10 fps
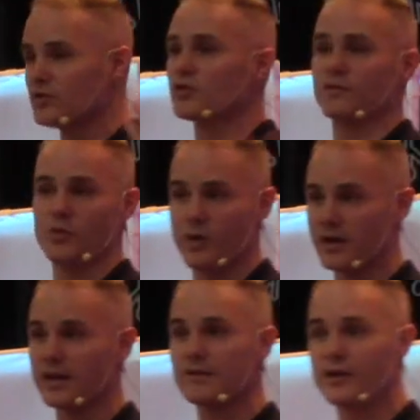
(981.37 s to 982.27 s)
So if you want to
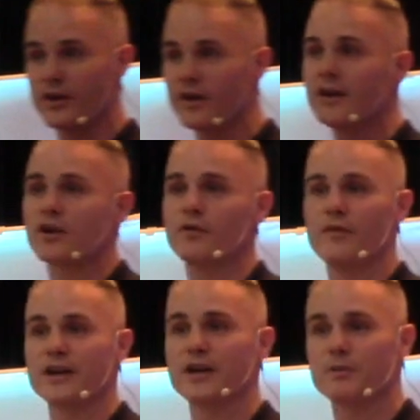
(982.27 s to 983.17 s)
leave here, go
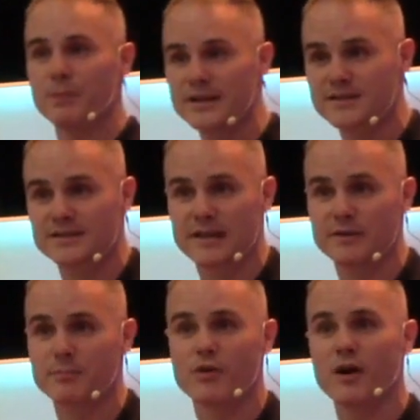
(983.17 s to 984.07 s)
find another place that doesn't have
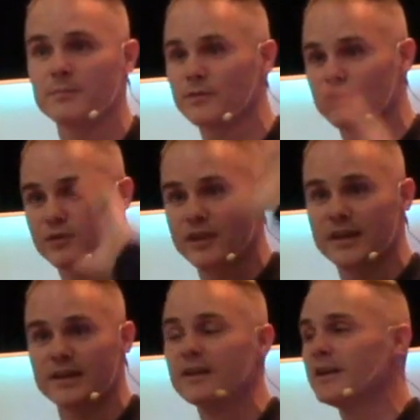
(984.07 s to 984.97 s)
any problems. will see you.